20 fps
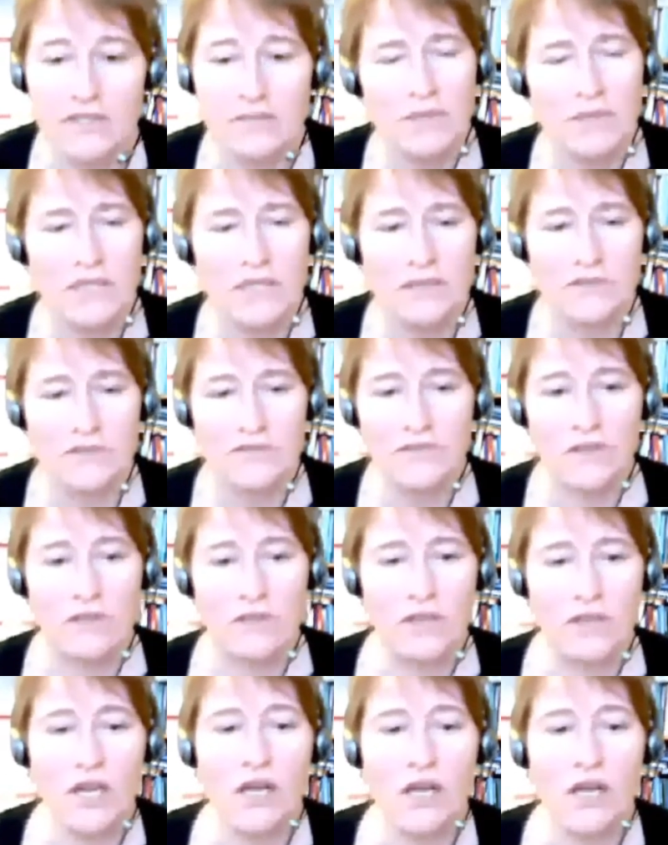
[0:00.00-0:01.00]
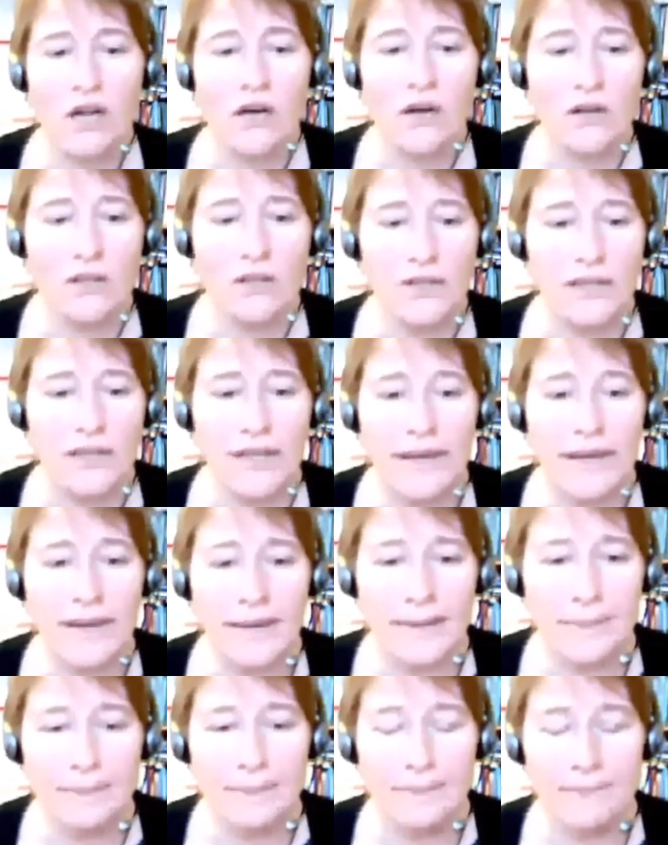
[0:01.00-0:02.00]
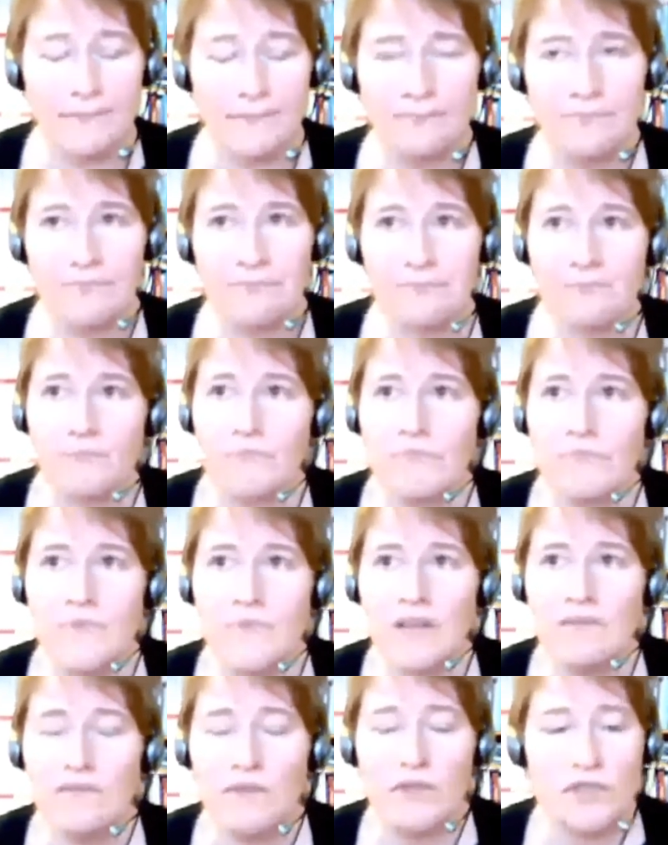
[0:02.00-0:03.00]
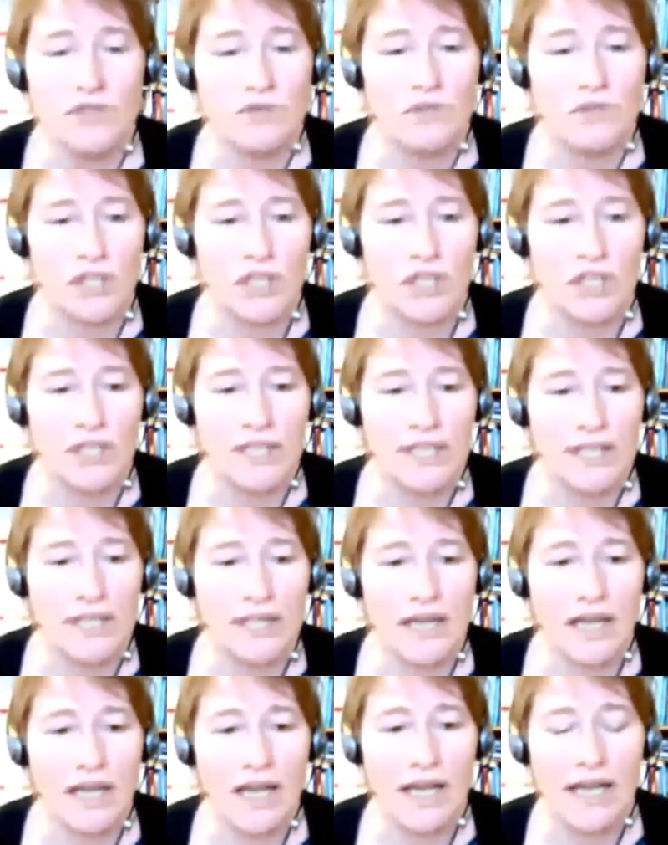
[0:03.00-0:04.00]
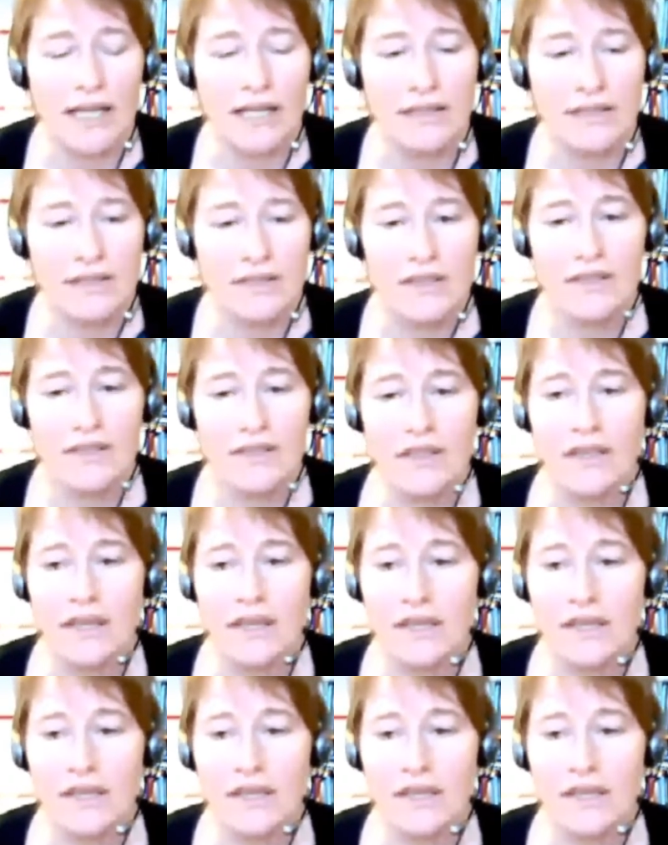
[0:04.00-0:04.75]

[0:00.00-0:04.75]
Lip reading: So we're quite strong on virtual learning and